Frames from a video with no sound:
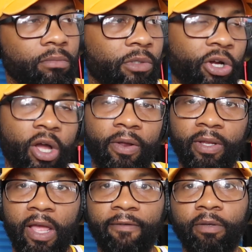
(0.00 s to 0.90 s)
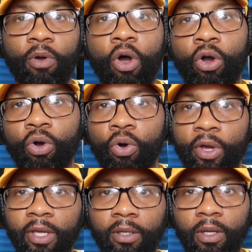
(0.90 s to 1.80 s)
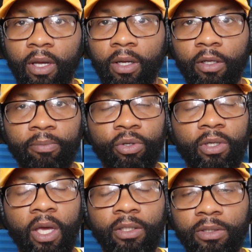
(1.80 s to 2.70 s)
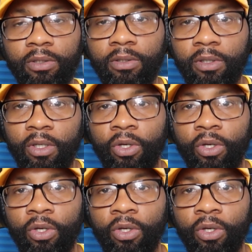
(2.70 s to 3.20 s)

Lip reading: They're going to have some ongoing communications